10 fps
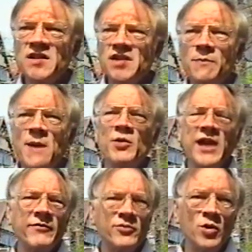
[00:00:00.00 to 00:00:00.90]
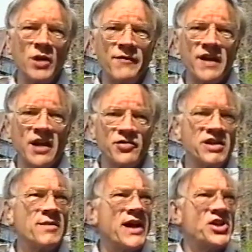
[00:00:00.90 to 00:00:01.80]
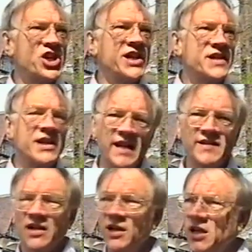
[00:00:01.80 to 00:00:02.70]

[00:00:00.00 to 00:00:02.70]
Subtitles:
so people came from all over the country to buy cheese in Leicester.